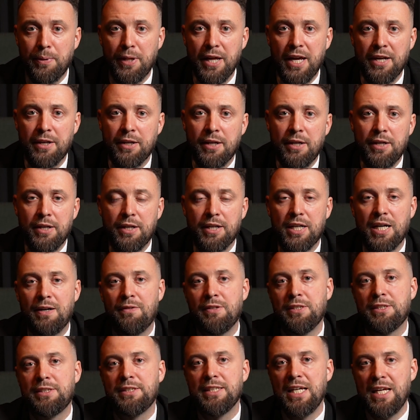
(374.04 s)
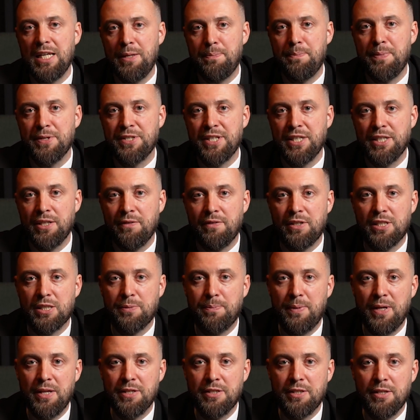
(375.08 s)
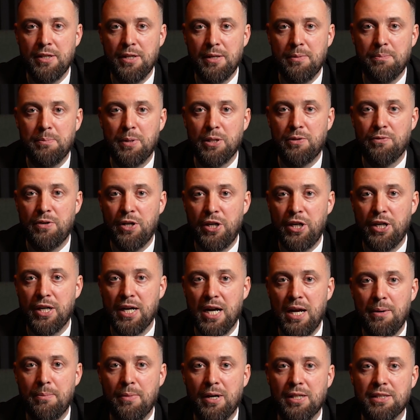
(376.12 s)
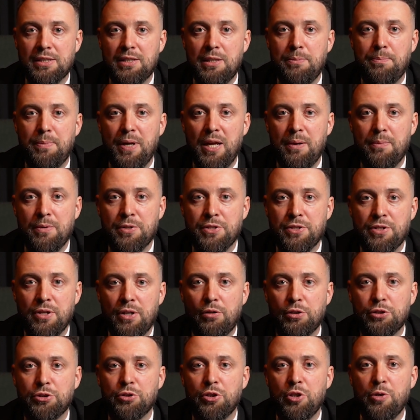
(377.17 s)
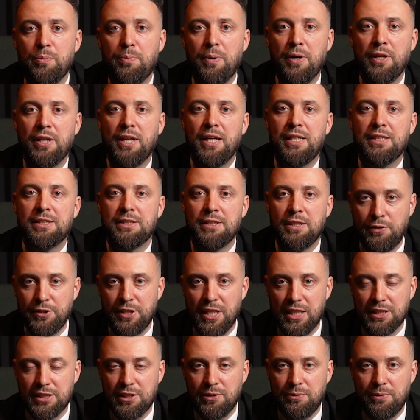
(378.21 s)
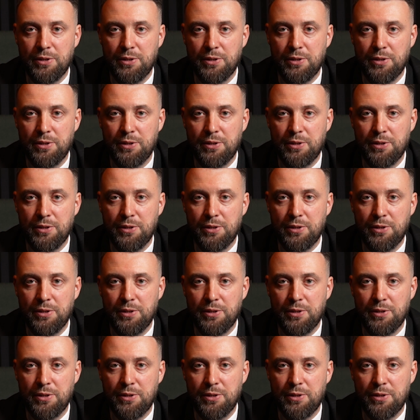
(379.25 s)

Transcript: plan covers 90% of expense, but very high monthly payments. Also, you pay less for doctor